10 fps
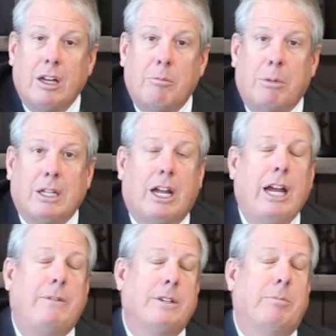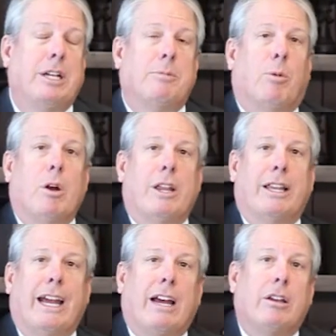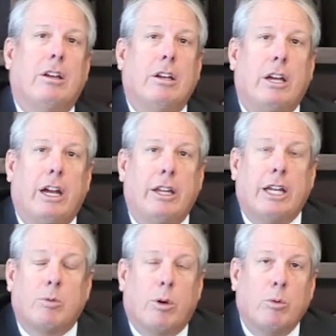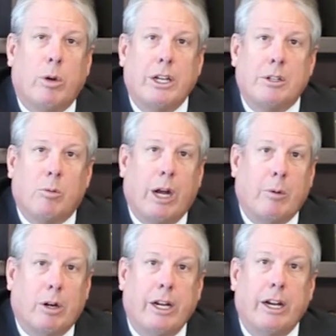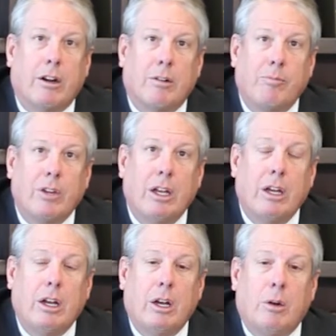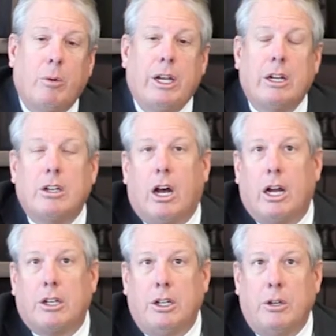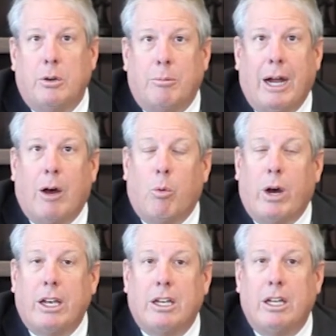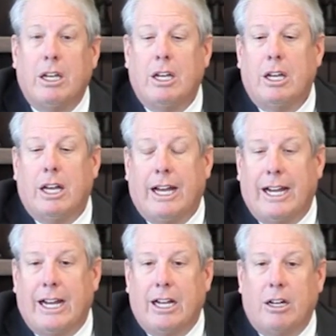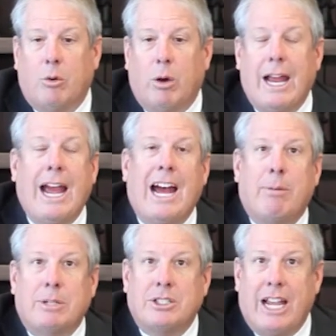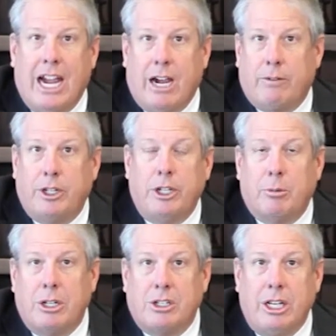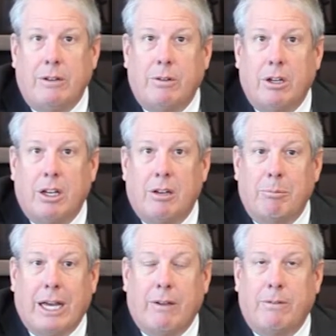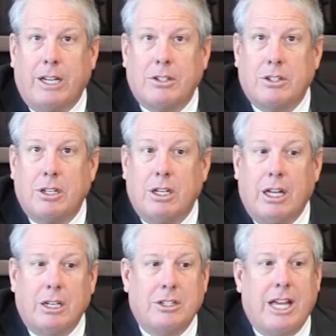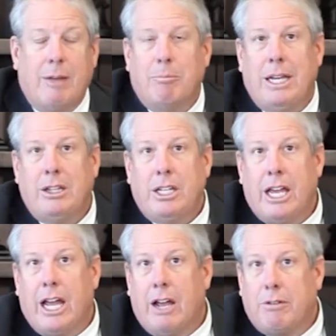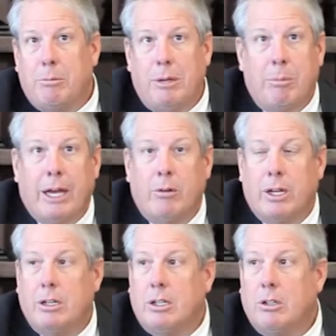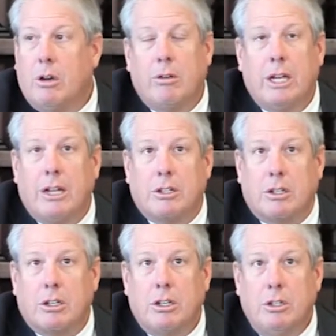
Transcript: But life is much more than that, and that's one reason why we're here. We can talk to you about what happens after you receive benefits. Does that mean that you have to be bedridden? No, it doesn't.